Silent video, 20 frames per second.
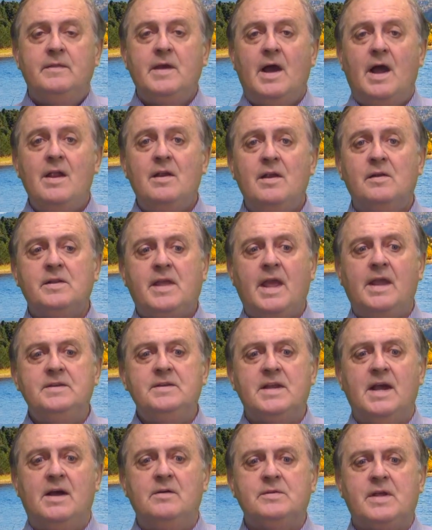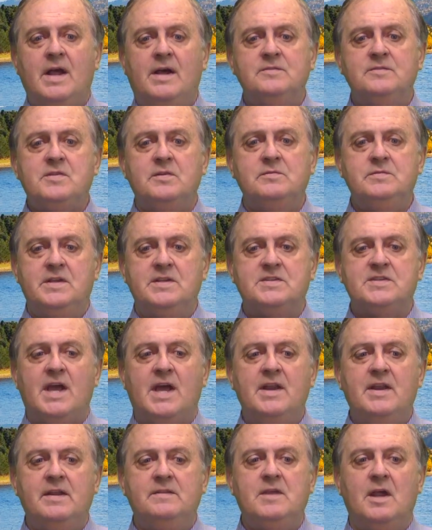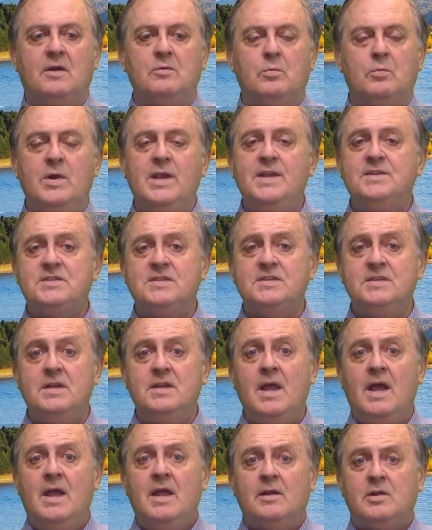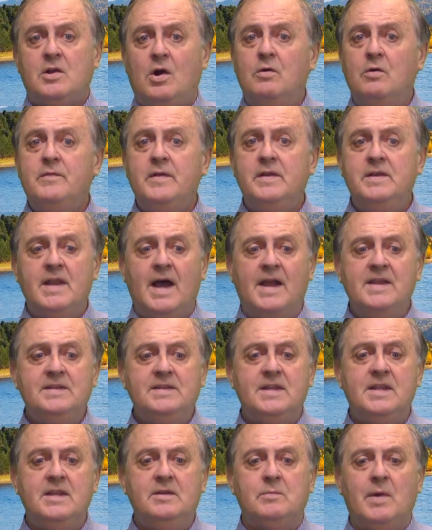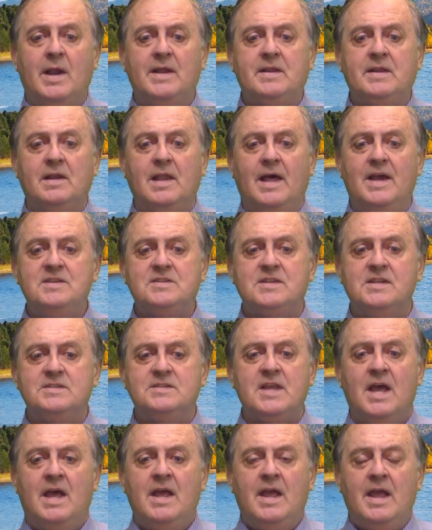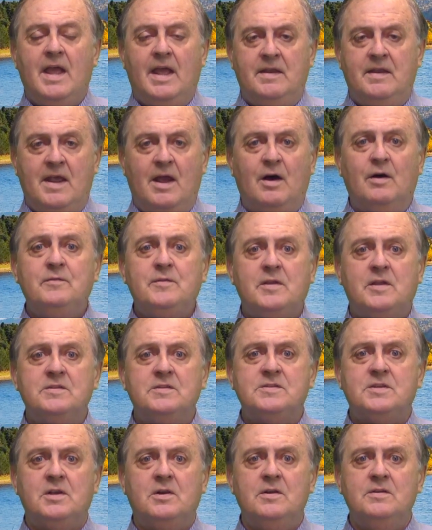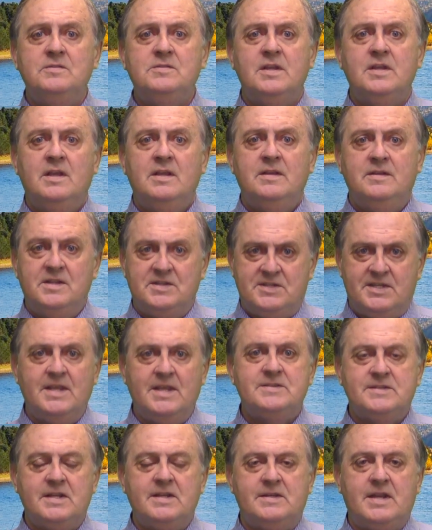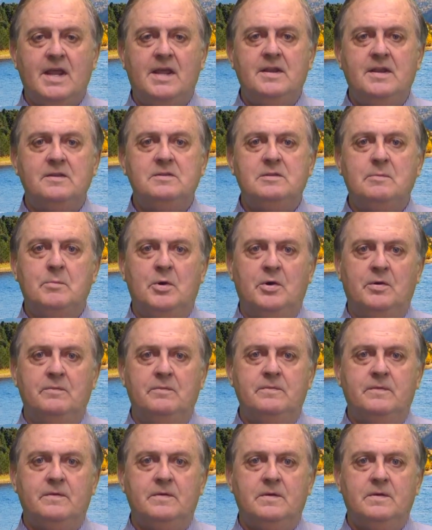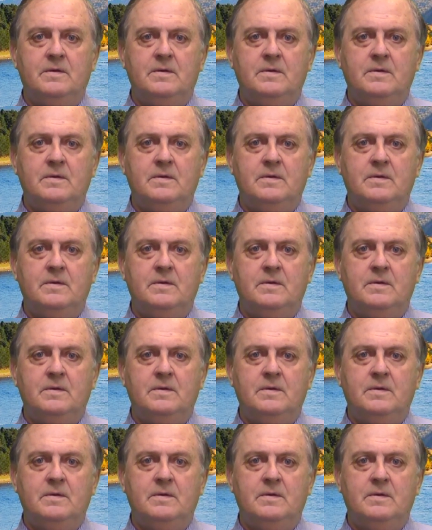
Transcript: The Iron Gate Town Council decided that recent COVID-19 regulations and health concerns necessitated the move.